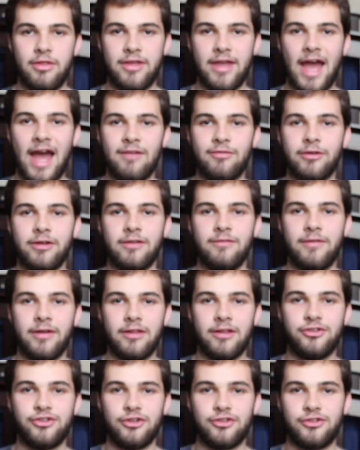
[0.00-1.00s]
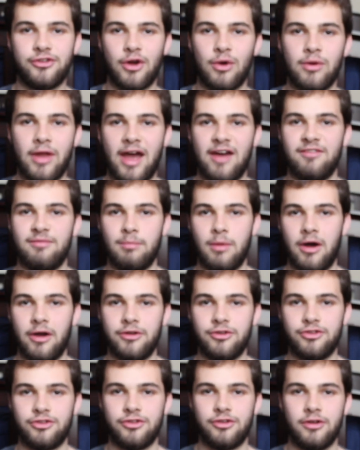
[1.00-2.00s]
The African villagers don't have
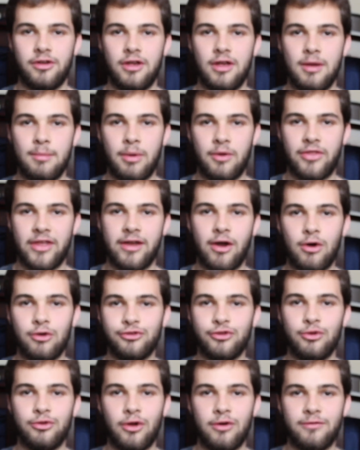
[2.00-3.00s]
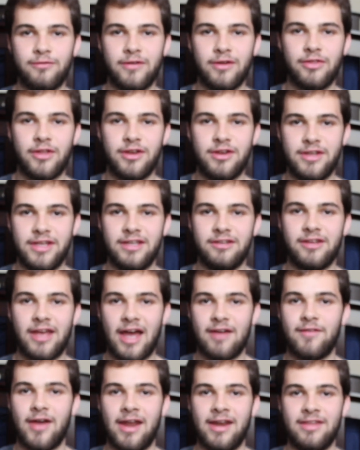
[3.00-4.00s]
much, but they also don't feel the need to
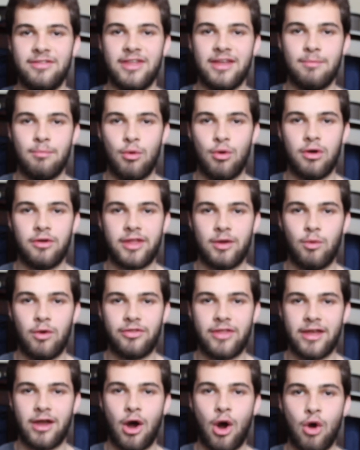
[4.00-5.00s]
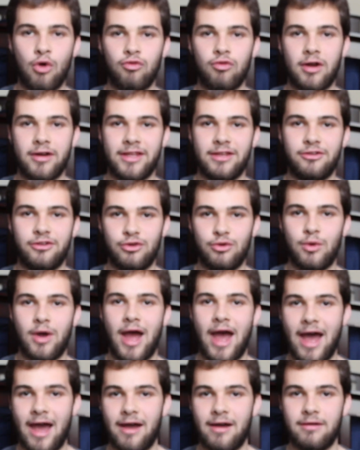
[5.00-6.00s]
have anything more than what they already do
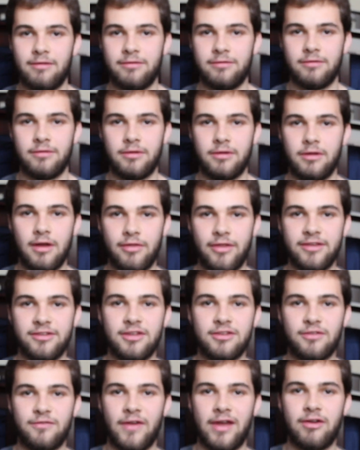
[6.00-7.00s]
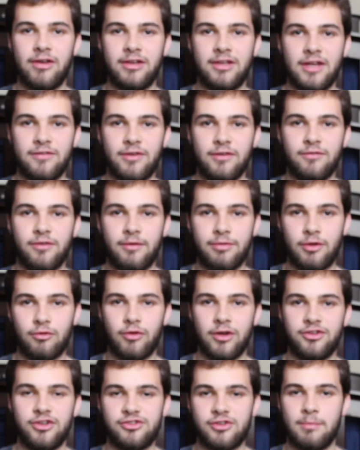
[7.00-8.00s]
have. This is very different from the
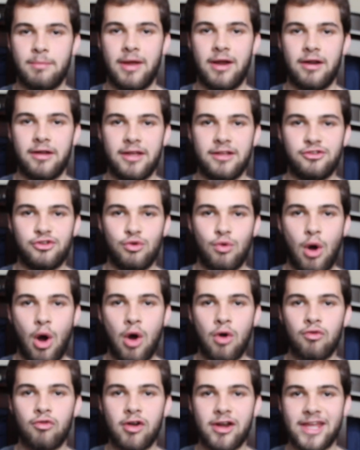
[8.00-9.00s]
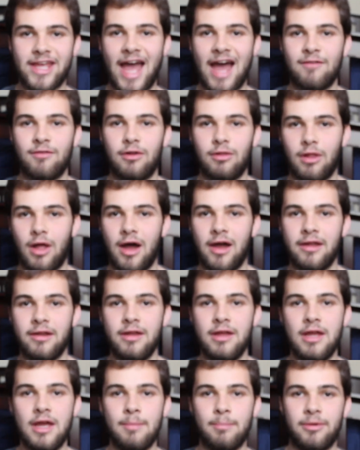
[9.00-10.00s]
richest Americans who already have a
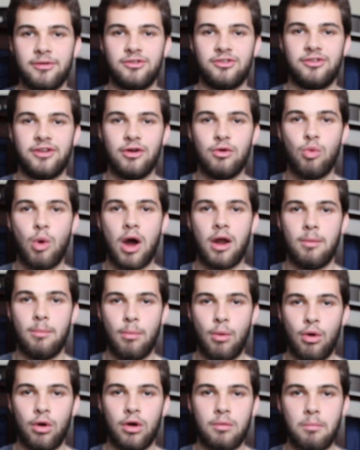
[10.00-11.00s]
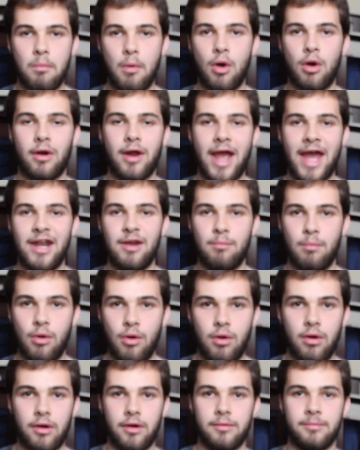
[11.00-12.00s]
lot, but still want more, and
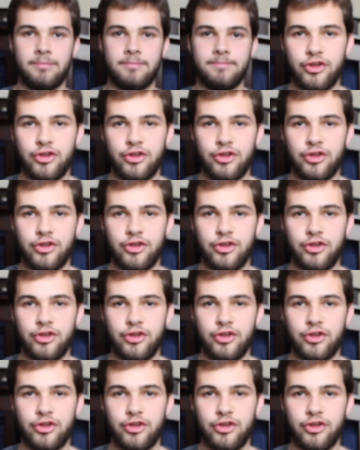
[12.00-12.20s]
more.